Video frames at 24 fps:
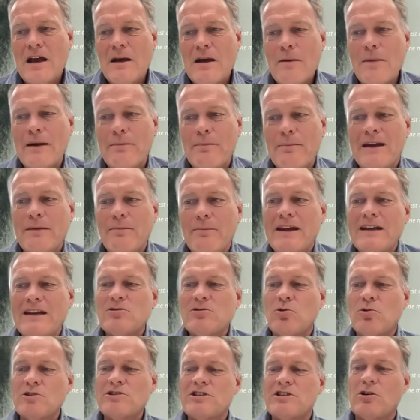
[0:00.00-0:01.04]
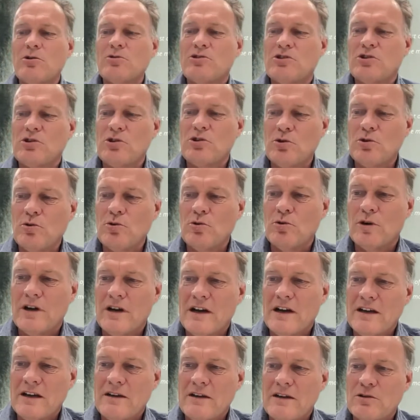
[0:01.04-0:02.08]
But it's also to
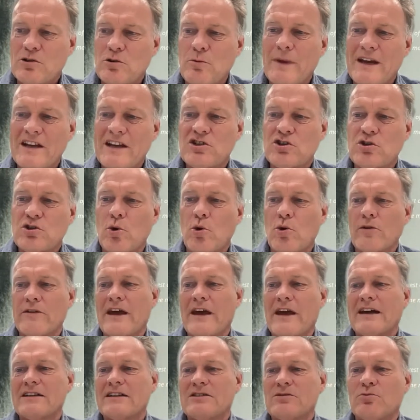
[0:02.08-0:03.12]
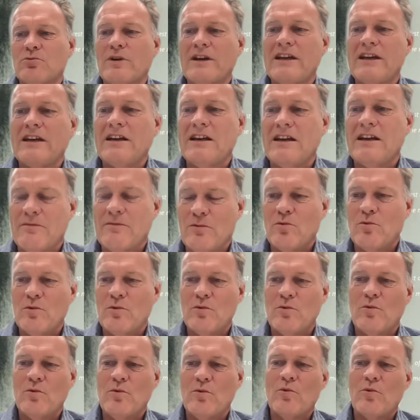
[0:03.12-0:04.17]
make sure that
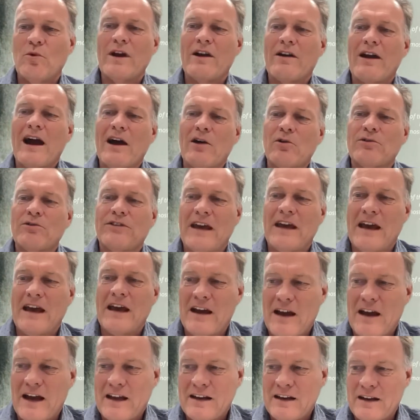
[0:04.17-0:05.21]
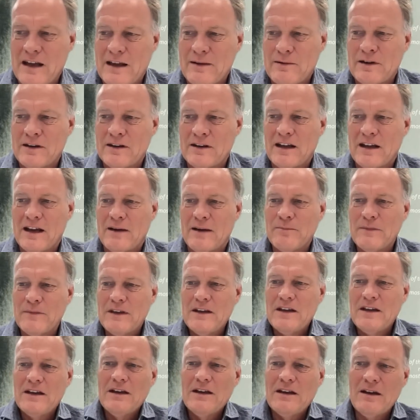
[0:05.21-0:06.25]
we're out there and
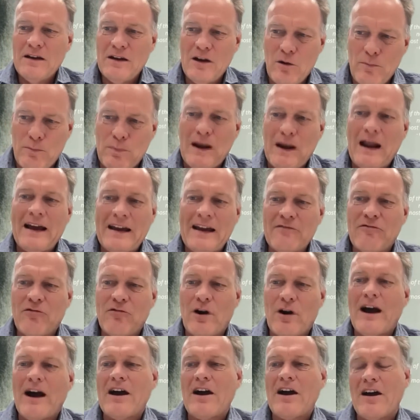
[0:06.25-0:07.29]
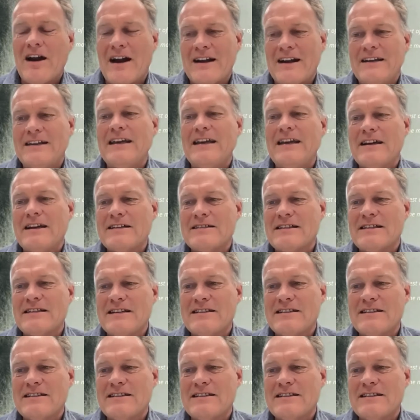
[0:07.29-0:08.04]
applying for our ideas.